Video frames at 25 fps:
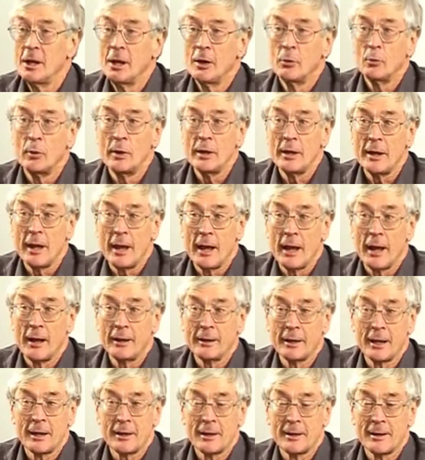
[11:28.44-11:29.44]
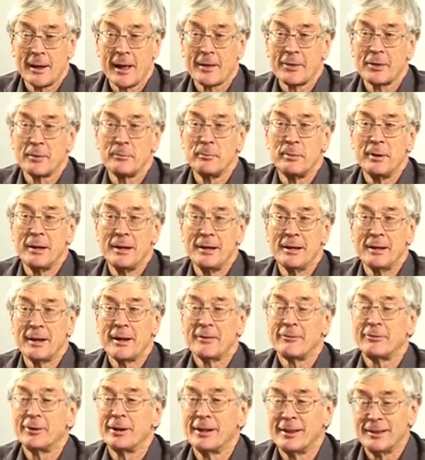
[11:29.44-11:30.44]
We now get another billion
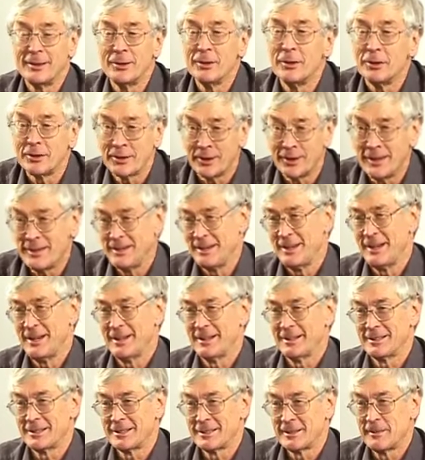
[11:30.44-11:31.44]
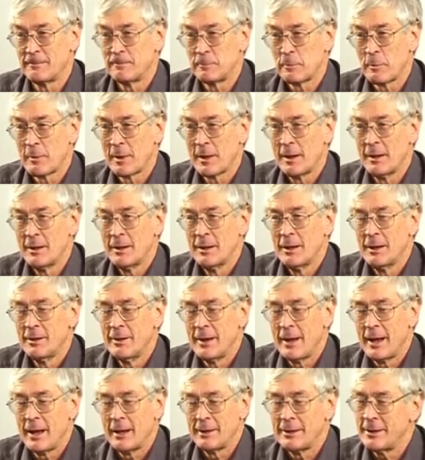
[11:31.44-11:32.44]
every 13 years.
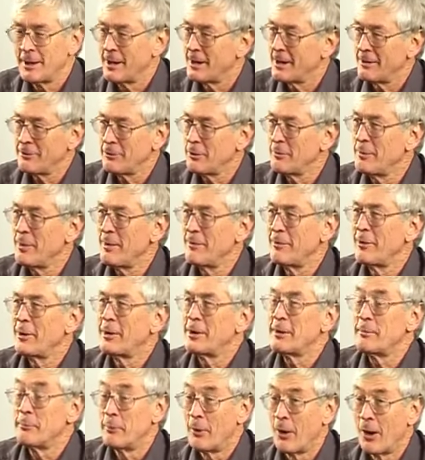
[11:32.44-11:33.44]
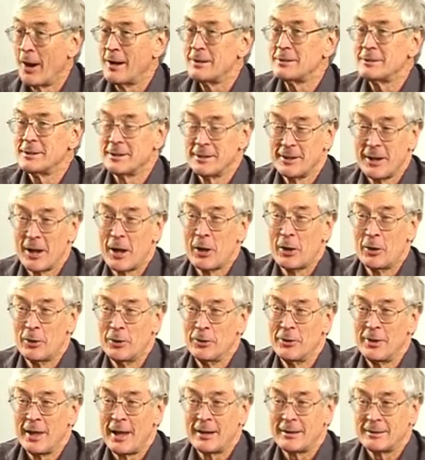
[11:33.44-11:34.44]
Now, you don't have to be very bright to know
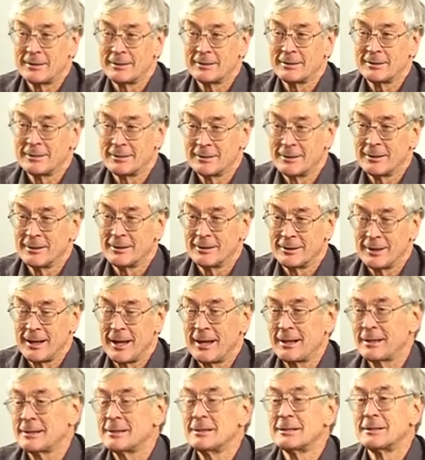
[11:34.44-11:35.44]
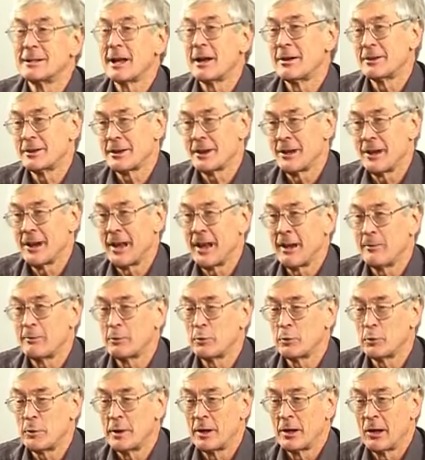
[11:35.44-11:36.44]
that that is going to
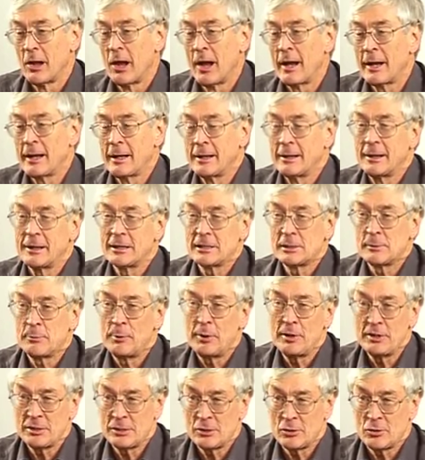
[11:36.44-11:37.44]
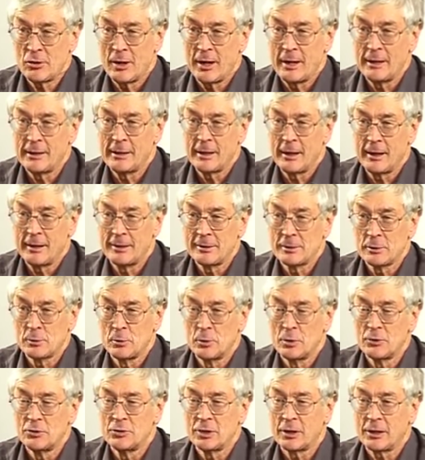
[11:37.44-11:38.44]
collapse. We're like an express train going
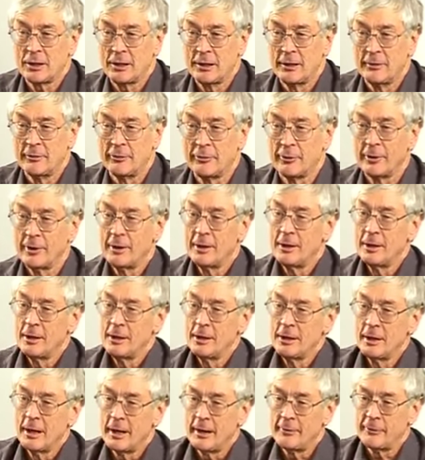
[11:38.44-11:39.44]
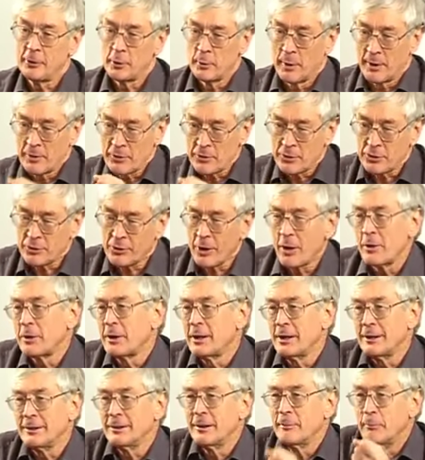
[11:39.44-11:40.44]
towards a cliff, and everyone's
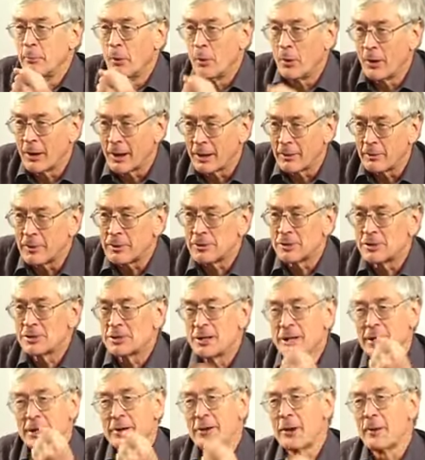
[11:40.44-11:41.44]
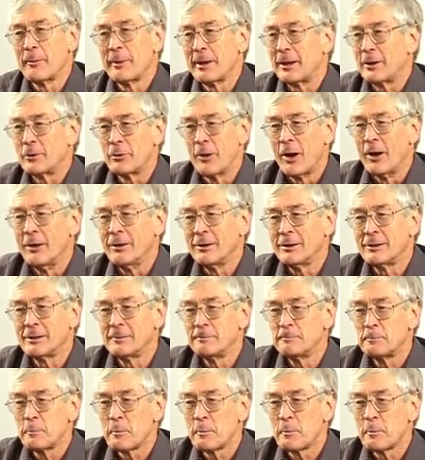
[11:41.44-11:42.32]
stoking the boiler, which is economic growth.